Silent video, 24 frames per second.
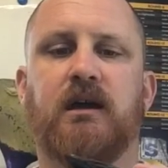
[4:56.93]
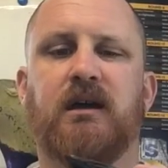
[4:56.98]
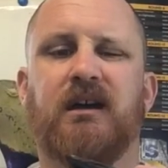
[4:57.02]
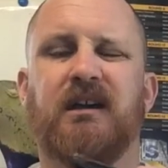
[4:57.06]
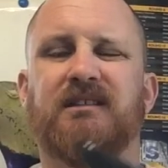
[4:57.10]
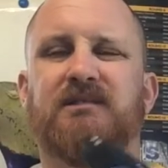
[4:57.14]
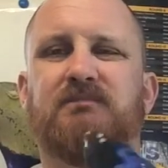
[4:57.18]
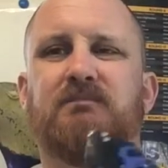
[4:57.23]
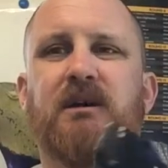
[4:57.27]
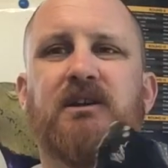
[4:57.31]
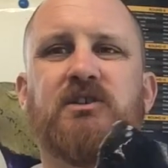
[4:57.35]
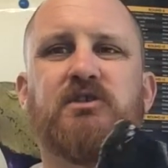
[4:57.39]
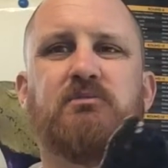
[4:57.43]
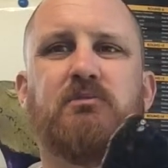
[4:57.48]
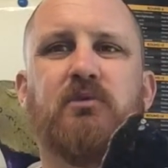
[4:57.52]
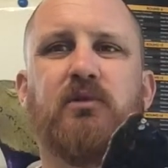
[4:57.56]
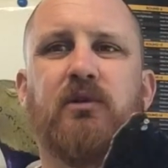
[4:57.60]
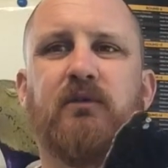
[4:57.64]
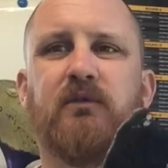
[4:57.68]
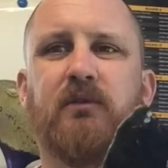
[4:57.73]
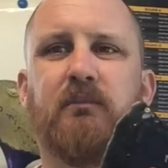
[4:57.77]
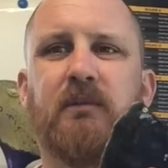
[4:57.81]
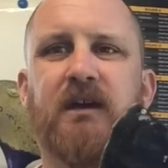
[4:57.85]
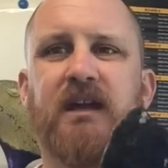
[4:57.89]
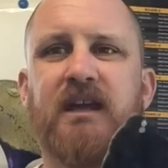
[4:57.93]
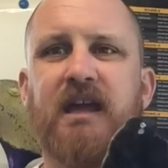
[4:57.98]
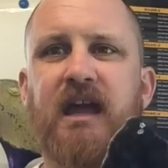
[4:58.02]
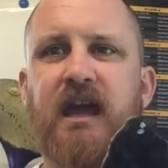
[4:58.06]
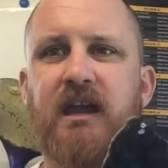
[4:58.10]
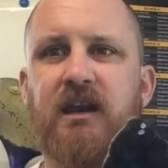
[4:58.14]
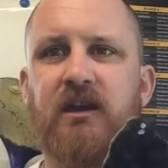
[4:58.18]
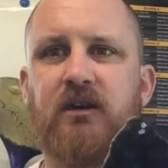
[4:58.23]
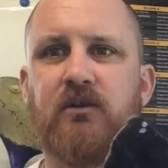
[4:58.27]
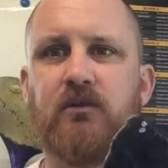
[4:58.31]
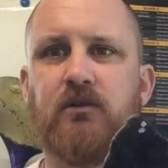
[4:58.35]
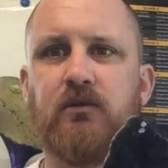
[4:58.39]
it's much more of a
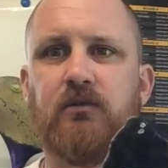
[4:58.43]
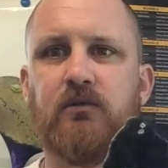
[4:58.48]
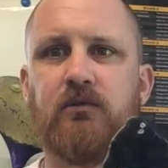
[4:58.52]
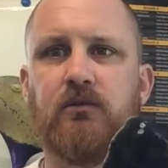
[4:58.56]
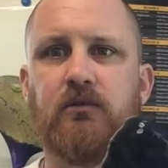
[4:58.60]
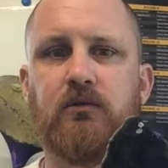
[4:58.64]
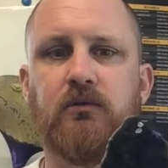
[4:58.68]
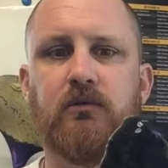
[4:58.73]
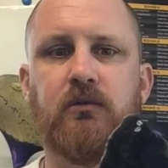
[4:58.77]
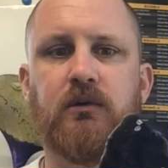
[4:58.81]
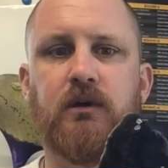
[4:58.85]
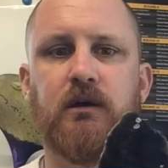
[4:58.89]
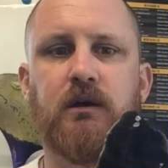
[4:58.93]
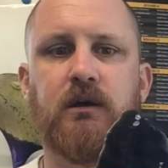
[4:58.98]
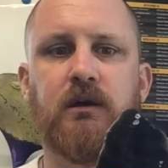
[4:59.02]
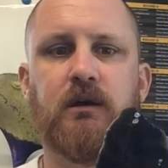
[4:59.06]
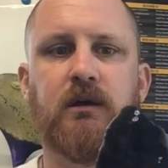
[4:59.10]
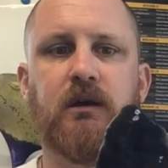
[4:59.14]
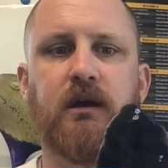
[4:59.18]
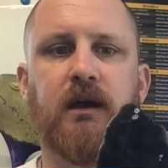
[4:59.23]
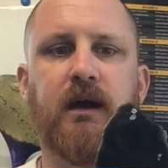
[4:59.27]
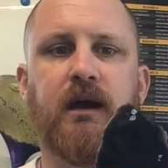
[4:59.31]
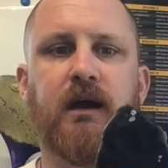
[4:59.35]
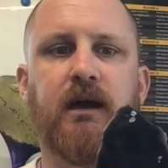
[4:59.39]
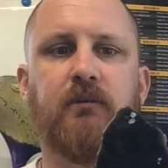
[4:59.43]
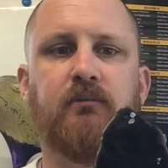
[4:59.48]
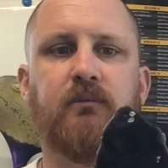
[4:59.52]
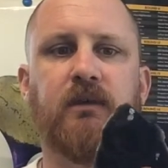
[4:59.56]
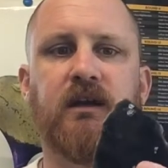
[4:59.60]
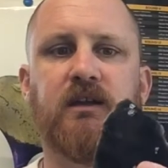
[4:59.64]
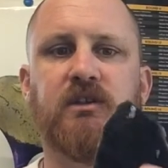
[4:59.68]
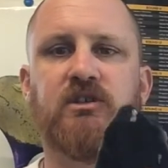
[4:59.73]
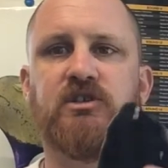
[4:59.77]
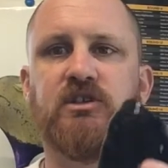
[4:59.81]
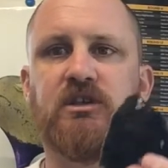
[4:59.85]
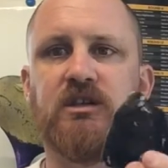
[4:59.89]
mechanical
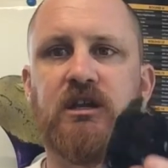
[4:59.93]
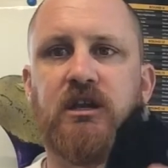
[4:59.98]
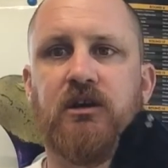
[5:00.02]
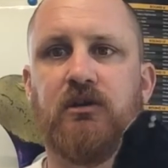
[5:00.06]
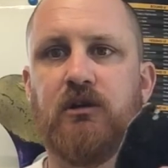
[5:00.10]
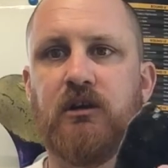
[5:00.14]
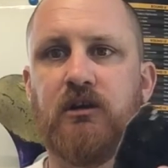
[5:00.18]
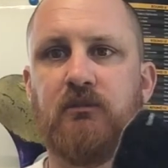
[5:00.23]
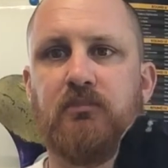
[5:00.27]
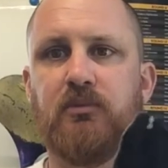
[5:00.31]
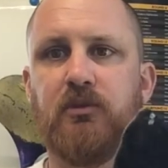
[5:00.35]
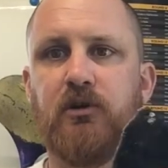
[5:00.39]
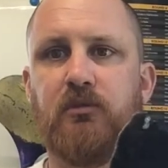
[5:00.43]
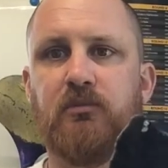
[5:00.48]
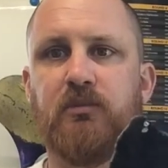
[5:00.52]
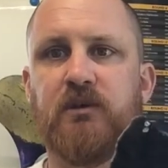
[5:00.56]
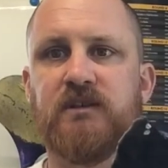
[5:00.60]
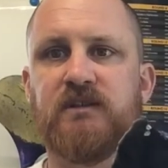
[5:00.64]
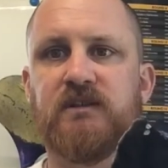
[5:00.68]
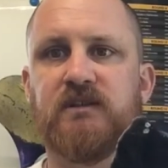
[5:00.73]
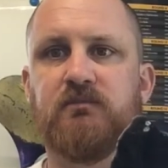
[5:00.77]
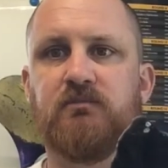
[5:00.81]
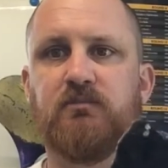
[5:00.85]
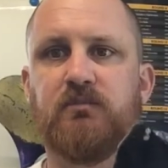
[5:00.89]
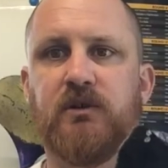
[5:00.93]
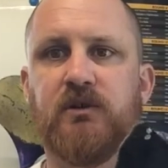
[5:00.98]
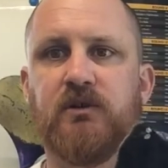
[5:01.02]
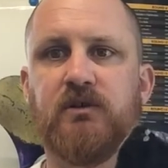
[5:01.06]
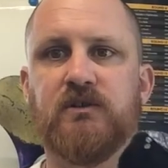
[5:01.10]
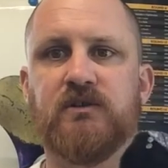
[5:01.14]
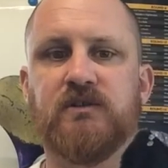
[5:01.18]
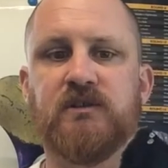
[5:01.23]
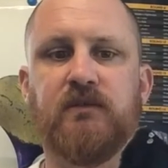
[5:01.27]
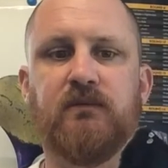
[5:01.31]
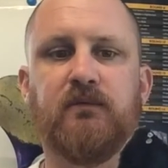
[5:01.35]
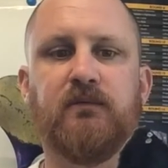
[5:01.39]
engineering purpose
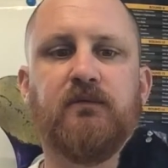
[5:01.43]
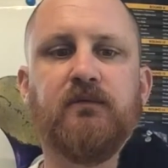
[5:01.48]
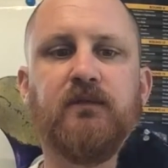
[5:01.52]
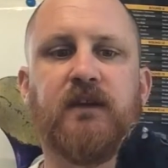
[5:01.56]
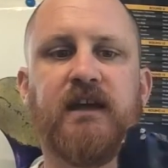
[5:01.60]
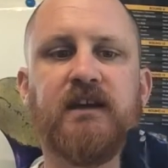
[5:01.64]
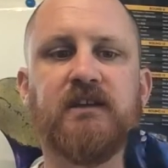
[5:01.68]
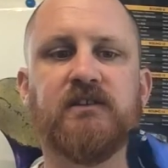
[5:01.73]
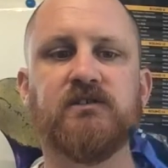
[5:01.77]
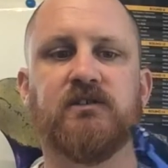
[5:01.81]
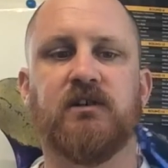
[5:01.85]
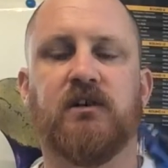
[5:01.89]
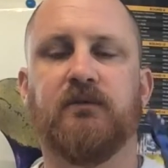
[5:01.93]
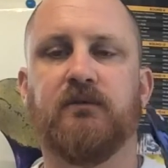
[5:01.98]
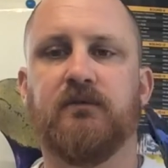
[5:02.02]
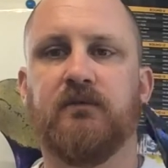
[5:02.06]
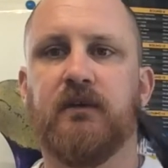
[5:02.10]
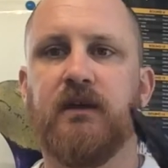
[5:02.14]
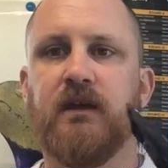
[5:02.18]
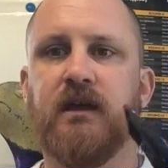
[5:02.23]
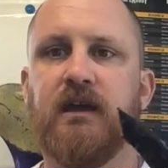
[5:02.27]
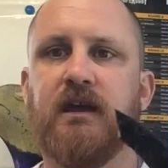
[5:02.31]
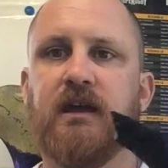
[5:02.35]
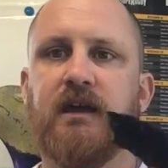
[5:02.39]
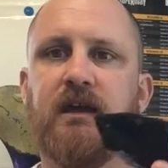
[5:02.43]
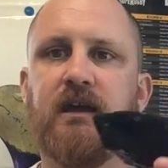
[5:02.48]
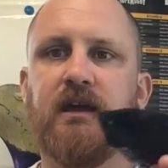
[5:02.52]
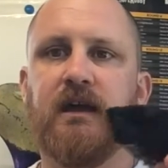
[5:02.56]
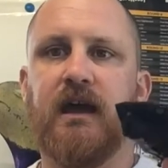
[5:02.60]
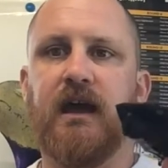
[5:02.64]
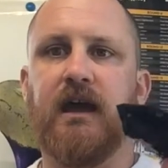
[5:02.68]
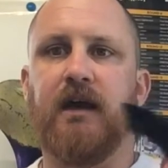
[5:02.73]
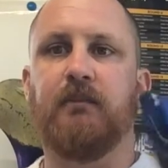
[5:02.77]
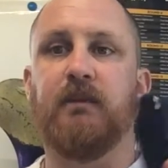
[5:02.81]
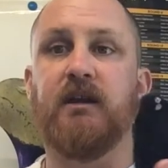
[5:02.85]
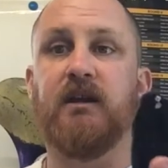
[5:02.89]
because it flakes off.
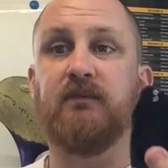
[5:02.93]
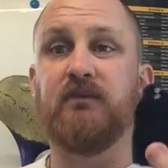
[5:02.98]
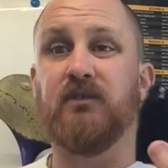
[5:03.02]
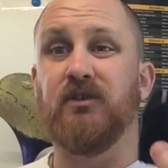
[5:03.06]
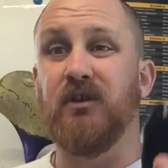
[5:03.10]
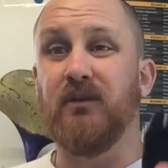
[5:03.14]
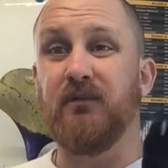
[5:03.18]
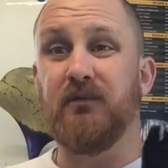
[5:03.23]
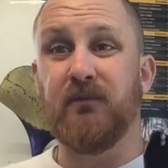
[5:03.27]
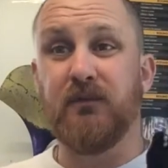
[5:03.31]
And if you're not